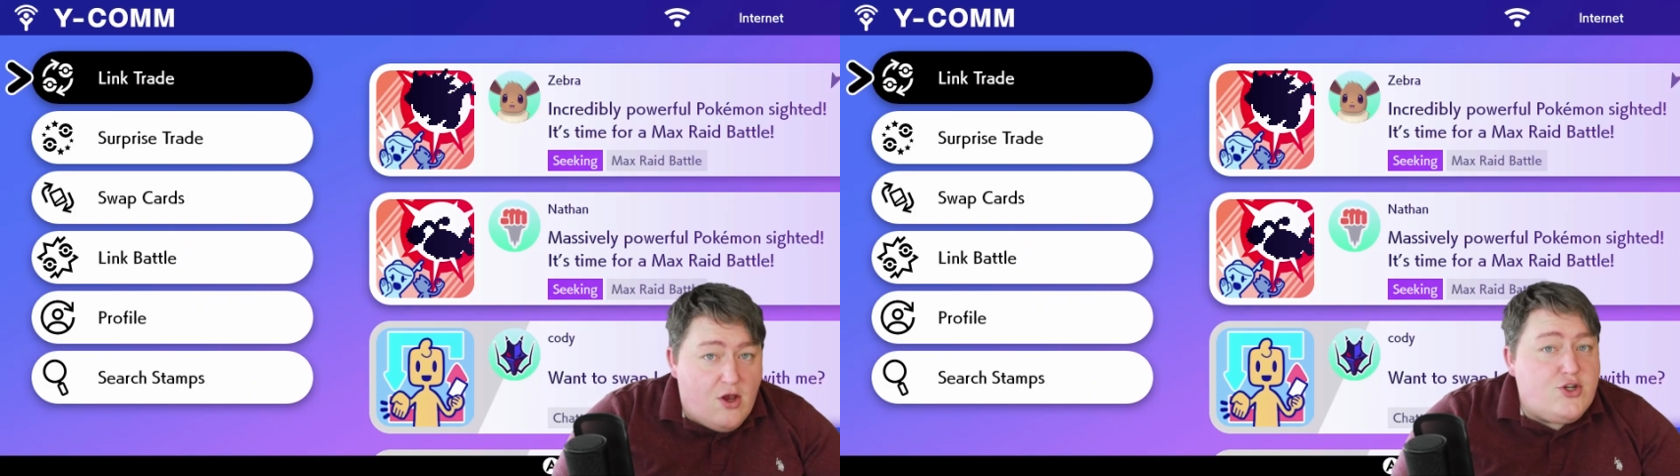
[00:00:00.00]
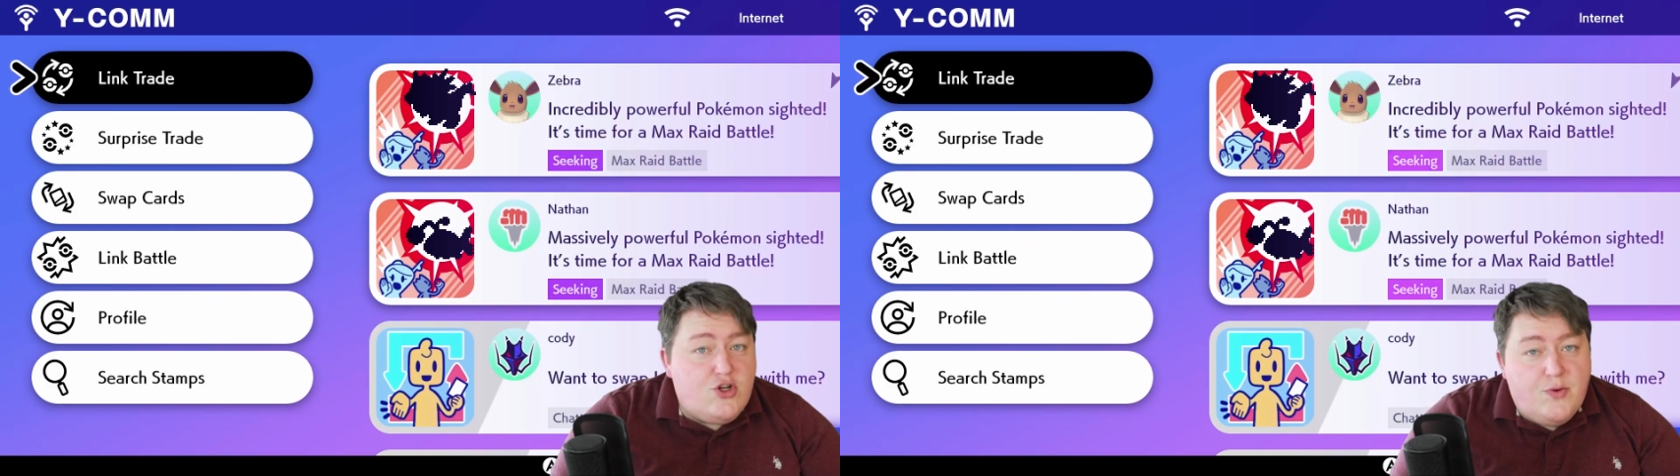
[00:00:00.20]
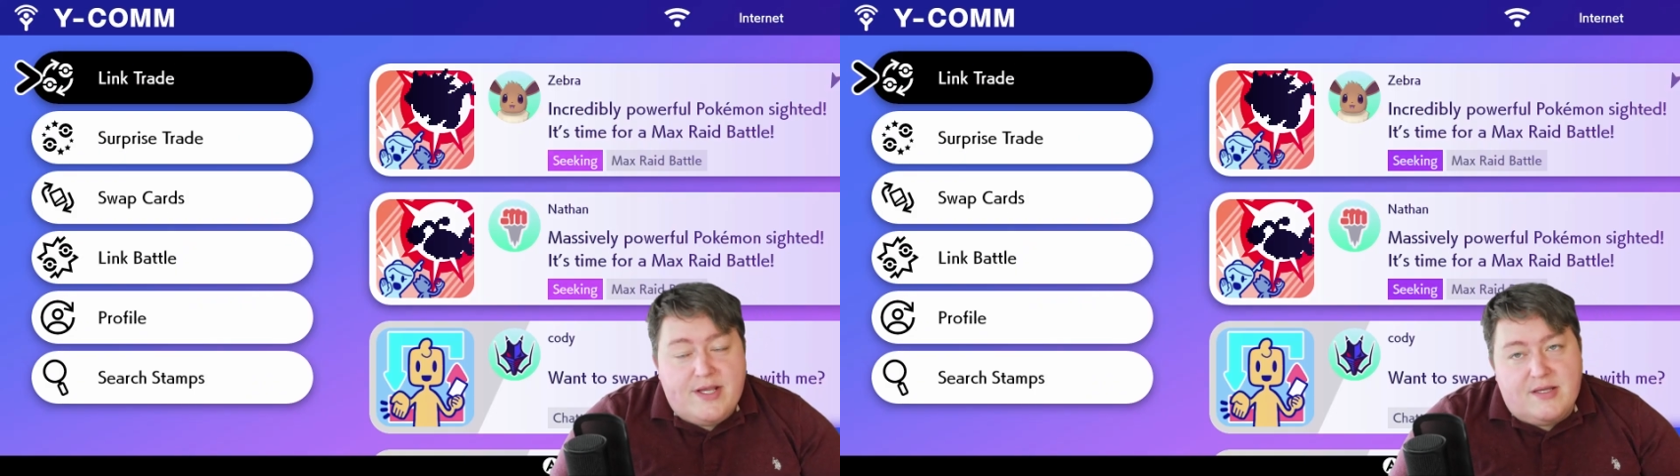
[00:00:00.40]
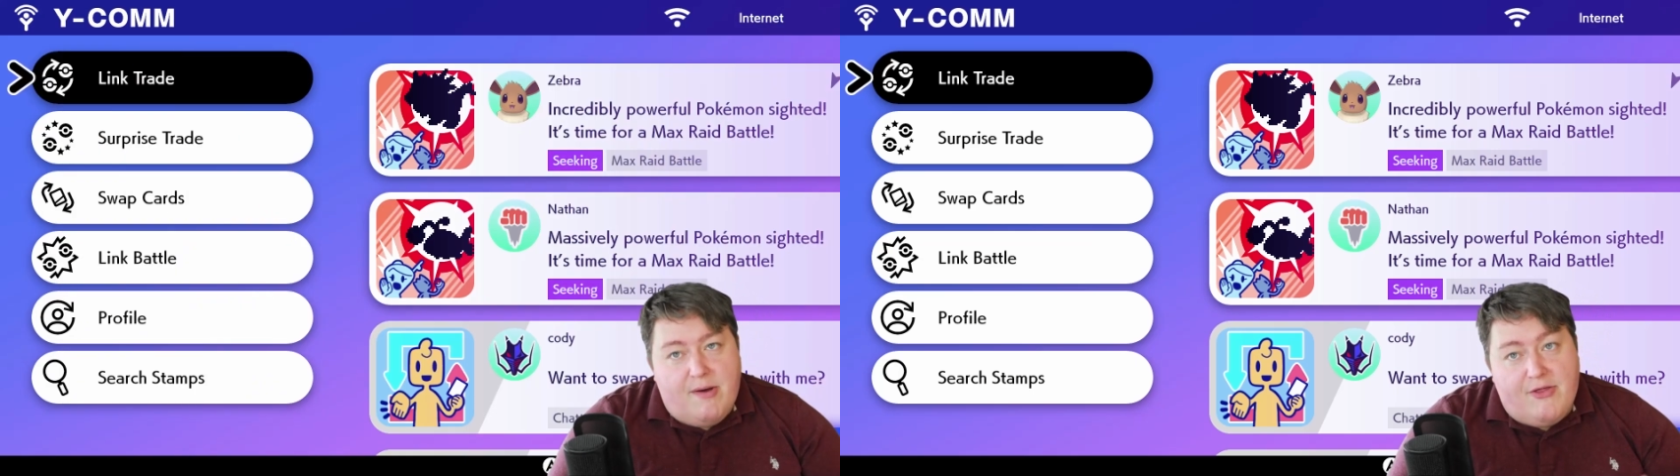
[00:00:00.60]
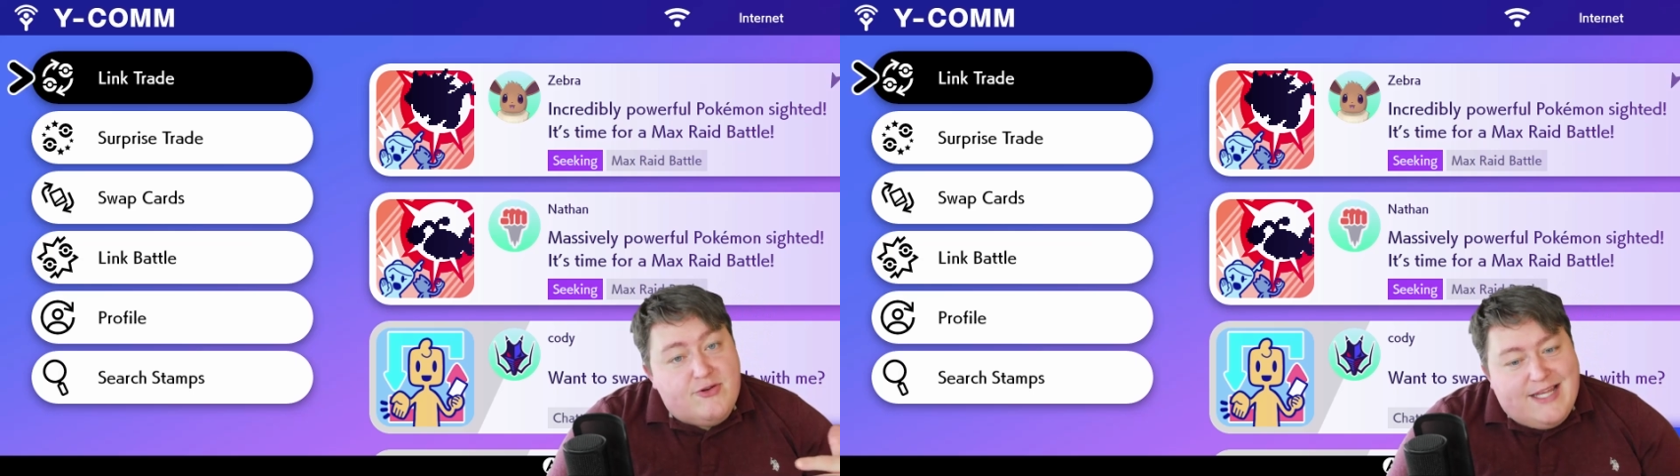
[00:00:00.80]
as you're doing some
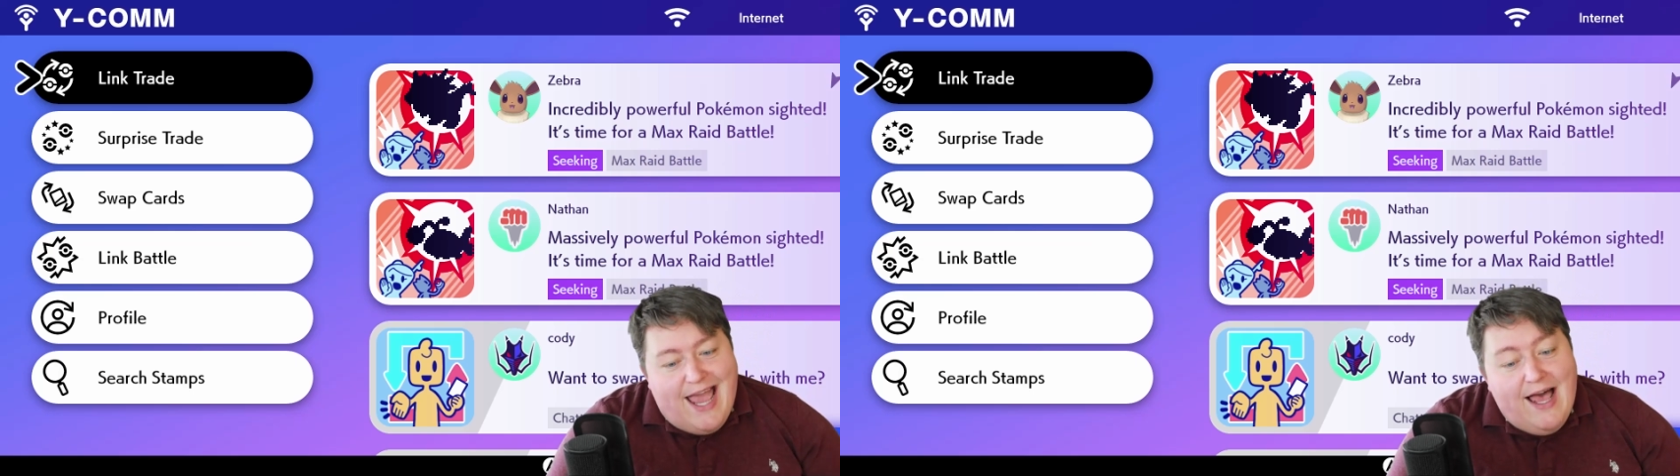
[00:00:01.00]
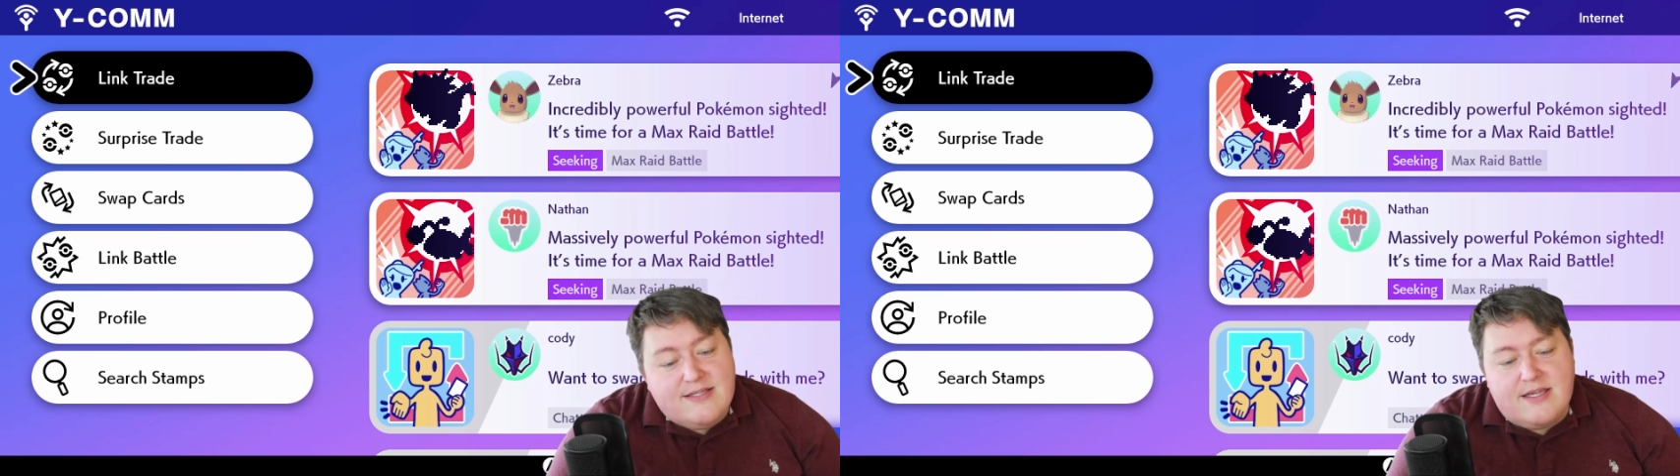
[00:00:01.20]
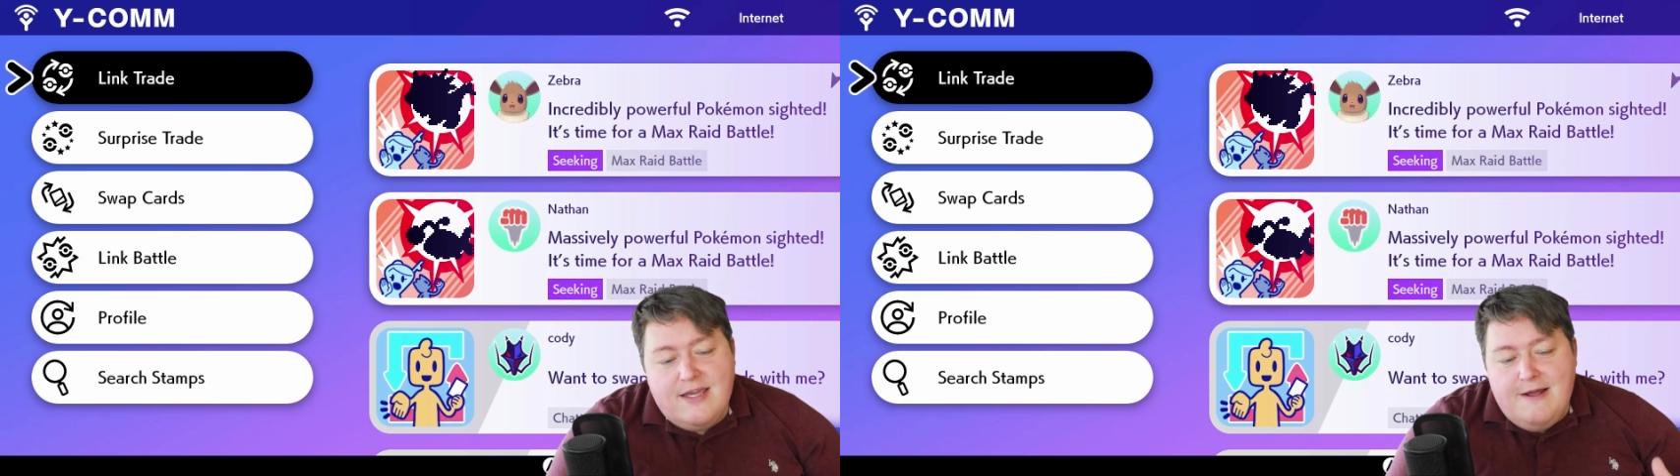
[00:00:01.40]
other task,